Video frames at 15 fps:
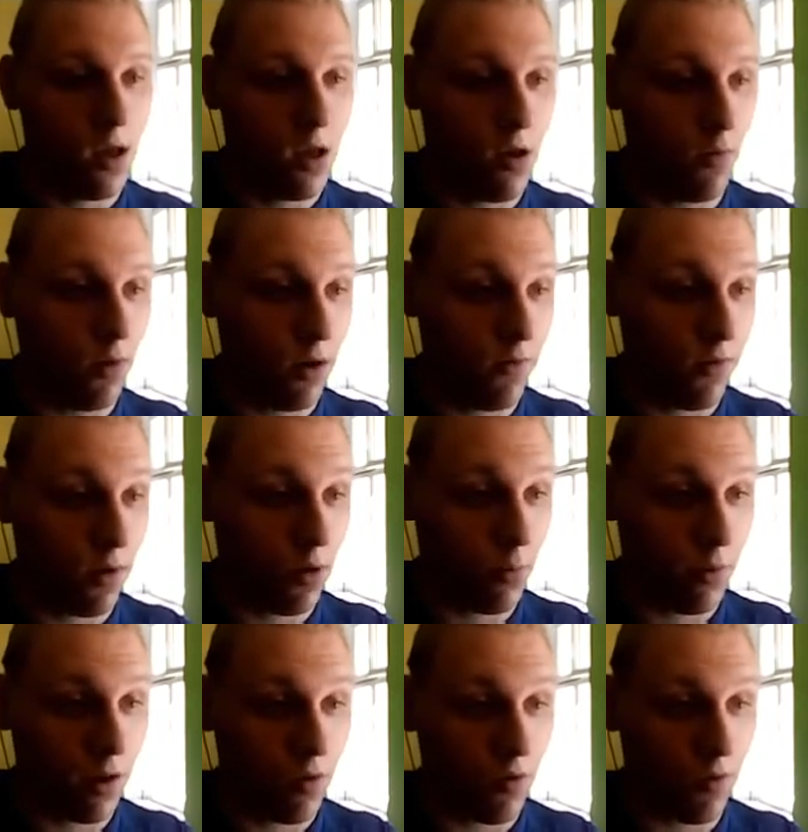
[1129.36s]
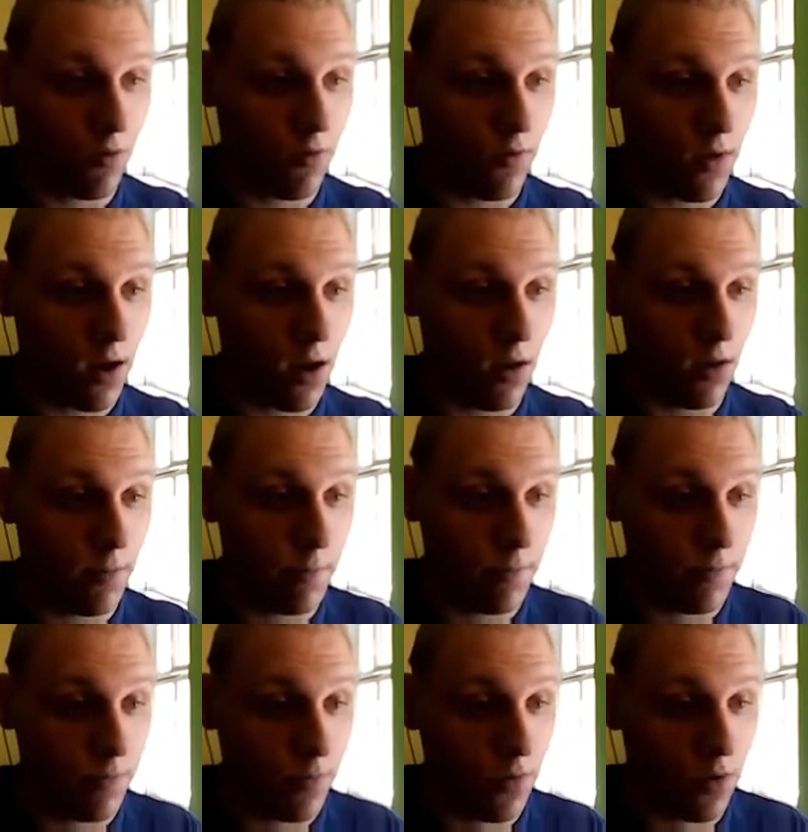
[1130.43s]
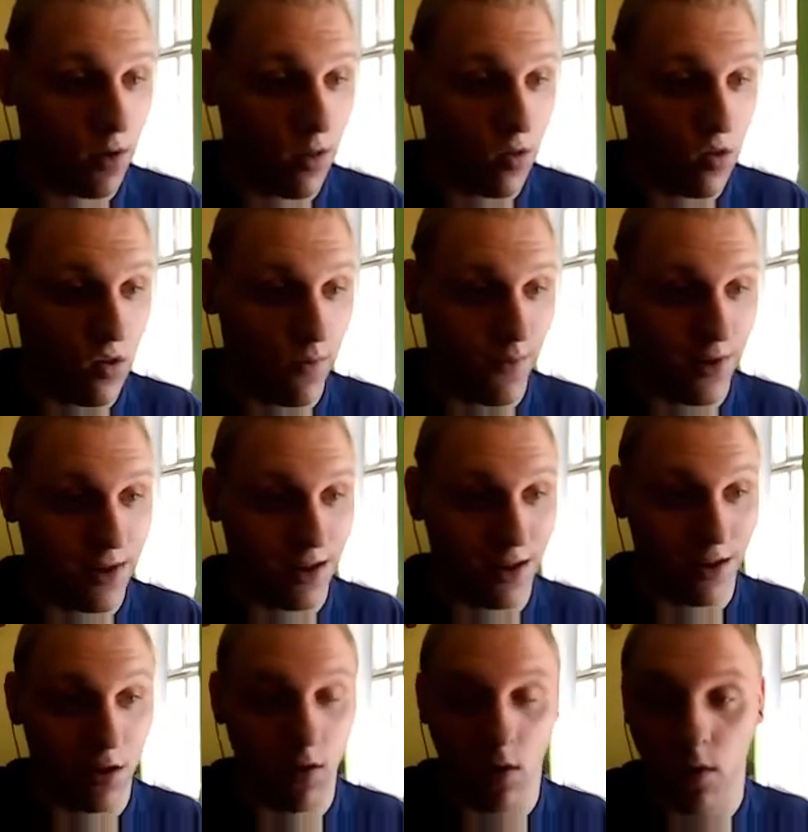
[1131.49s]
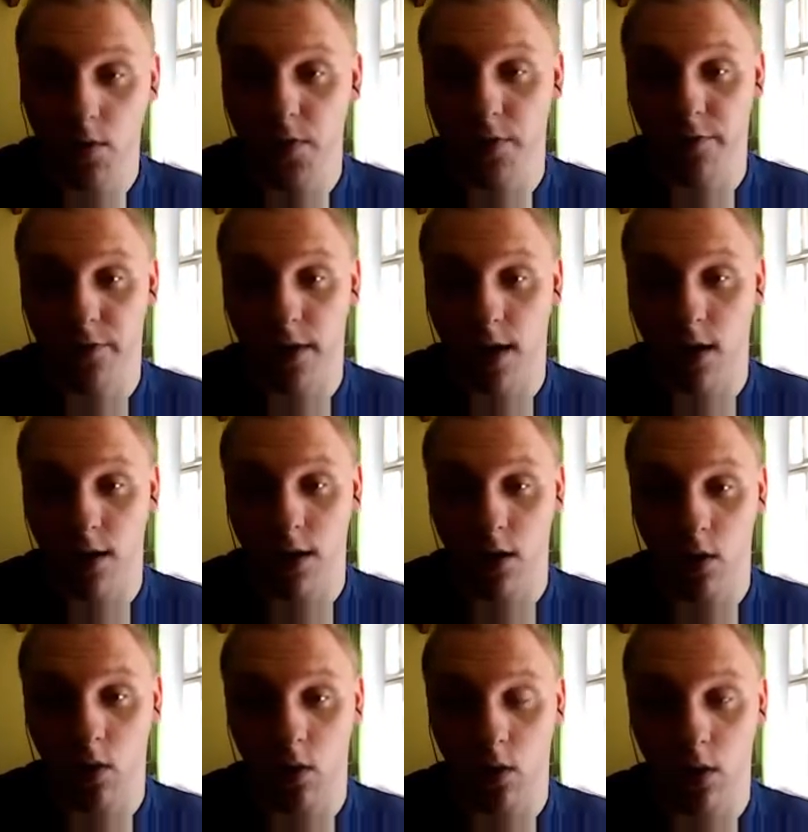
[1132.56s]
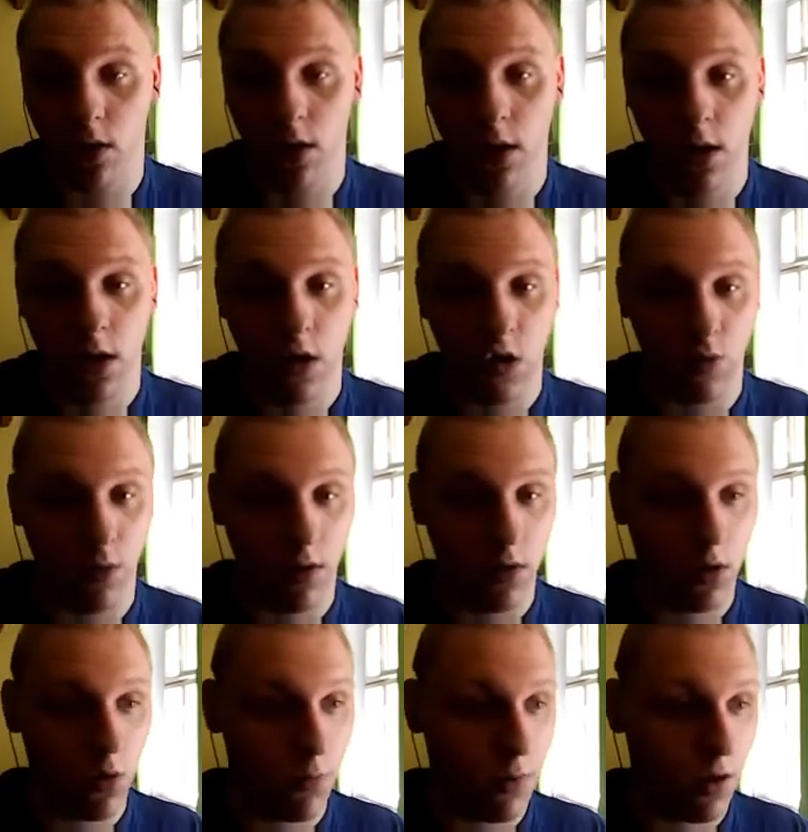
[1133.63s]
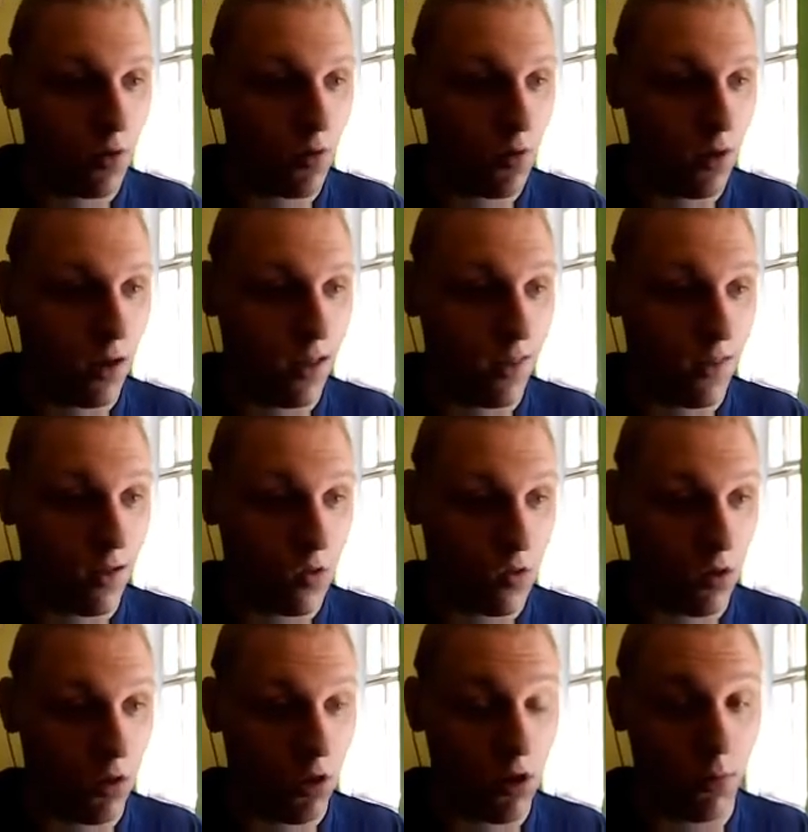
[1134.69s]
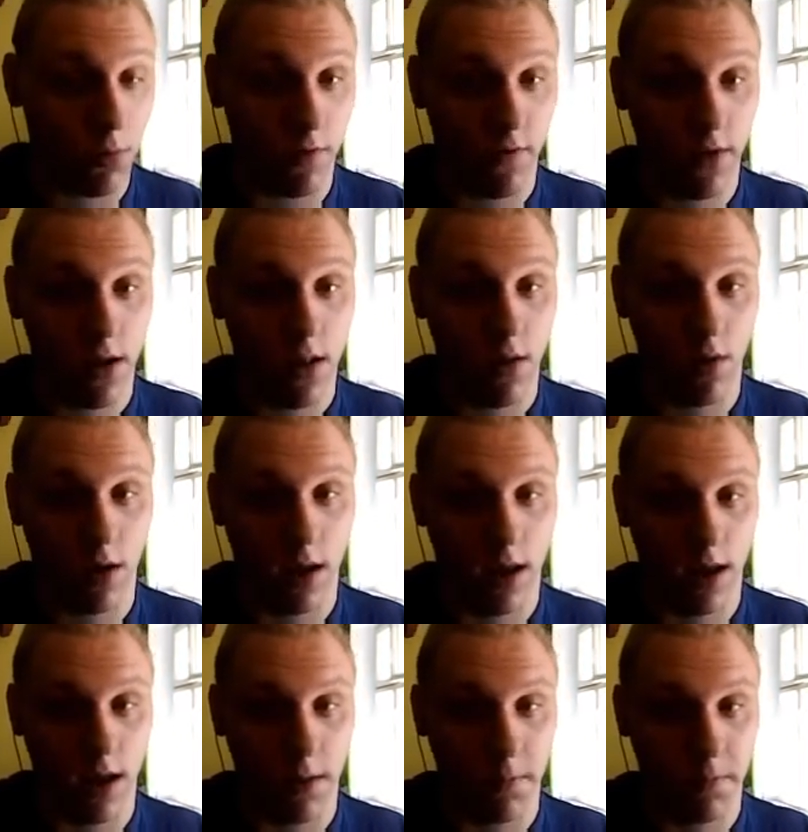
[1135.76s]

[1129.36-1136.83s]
Well, if we go back to our file, you can see we didn't call the file at all. So we need to go back to our index.html file right here.